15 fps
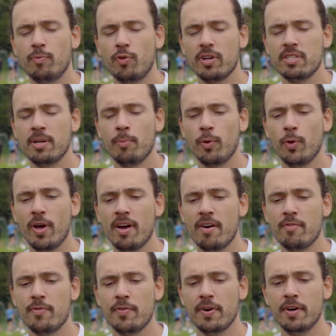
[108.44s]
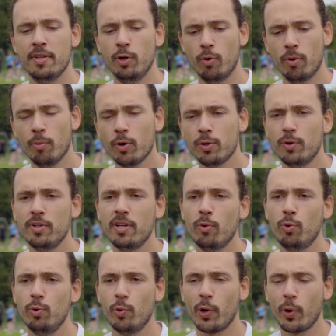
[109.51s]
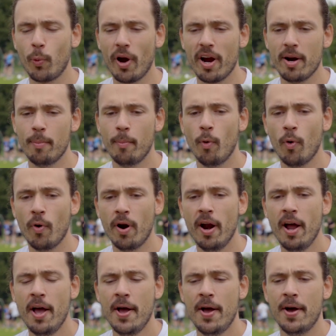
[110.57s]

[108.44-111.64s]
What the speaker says: For example, you have a neuromotor that would require more